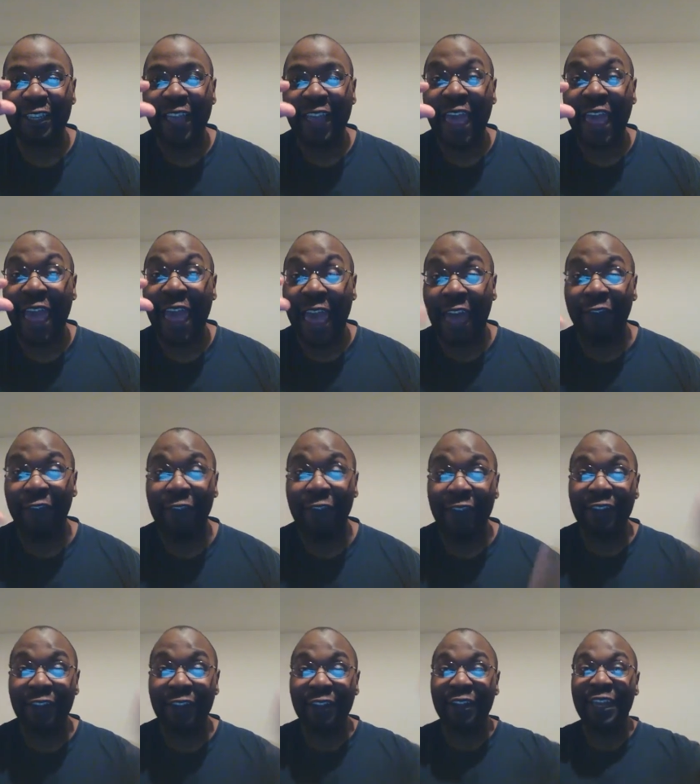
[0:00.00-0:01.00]

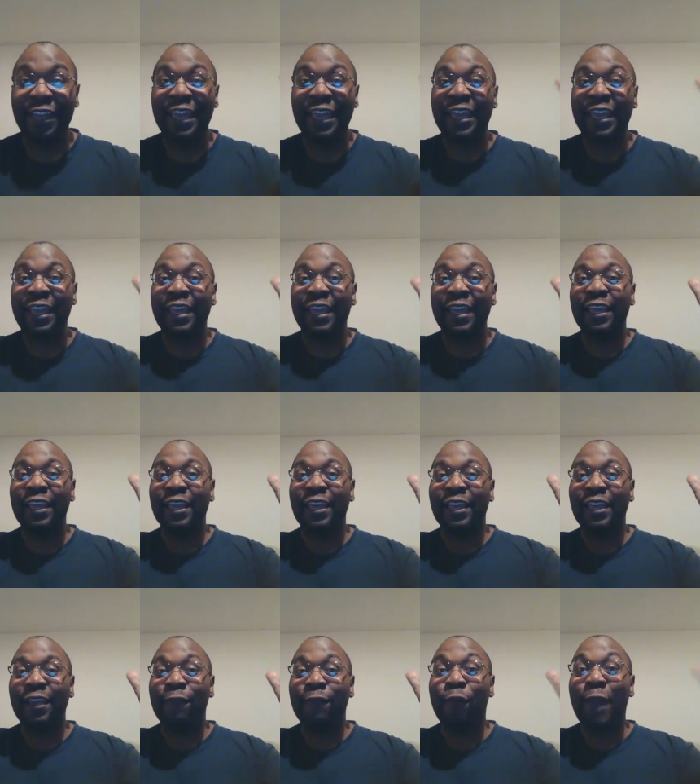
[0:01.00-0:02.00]
heaven,
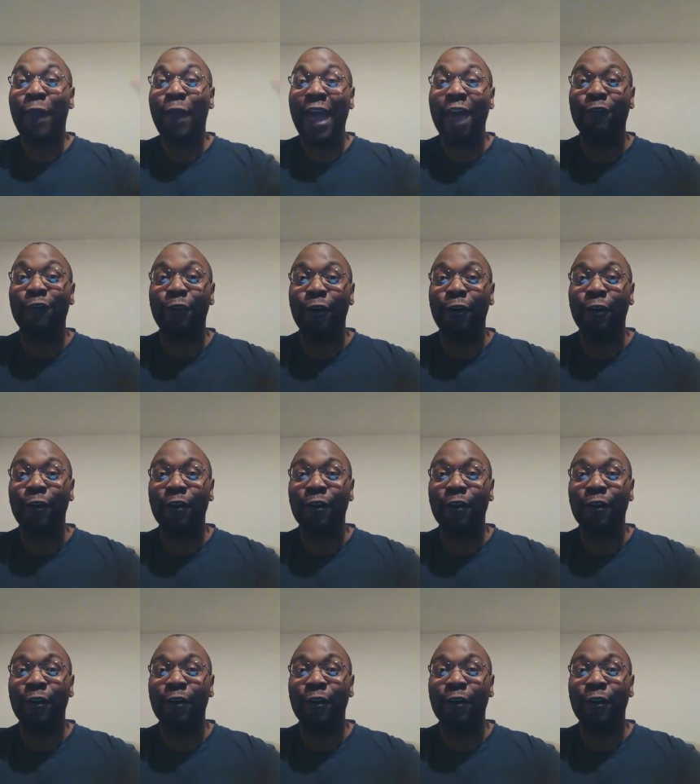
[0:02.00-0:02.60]
forever.